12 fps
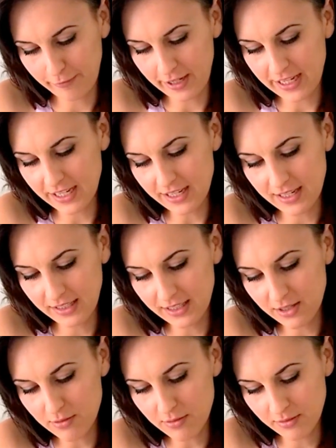flick it a
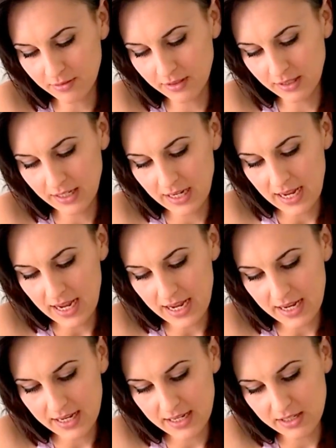little
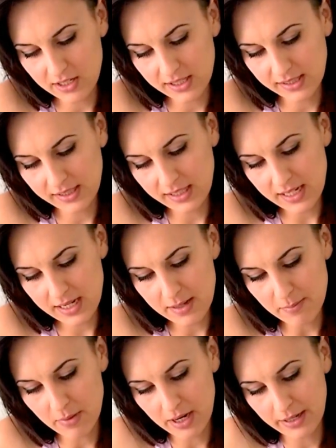and you can
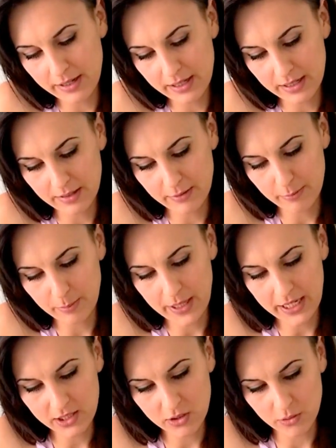see my
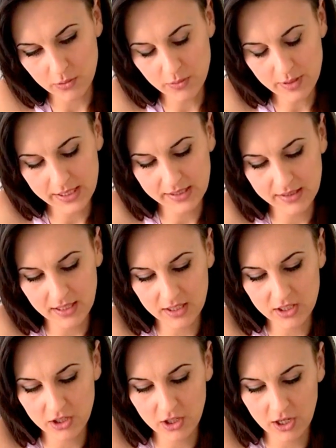petal is
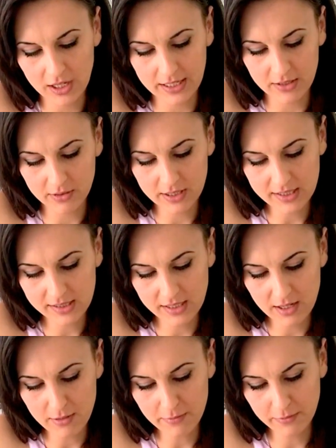starting to curl in on
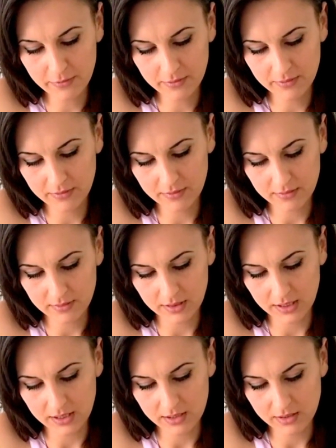itself
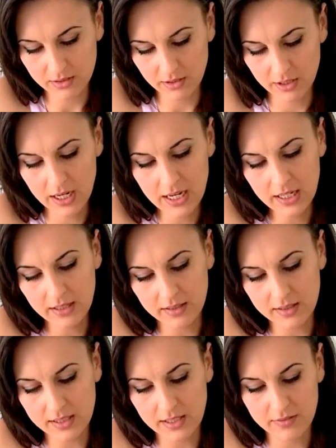like so,
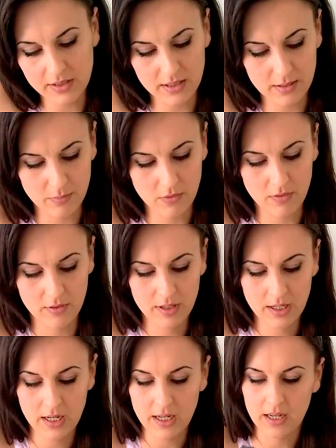and this gives it a more
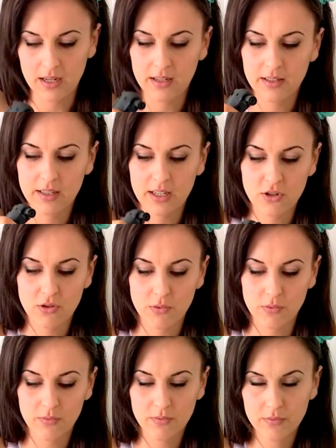
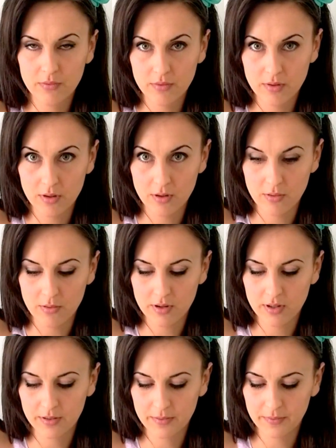natural look.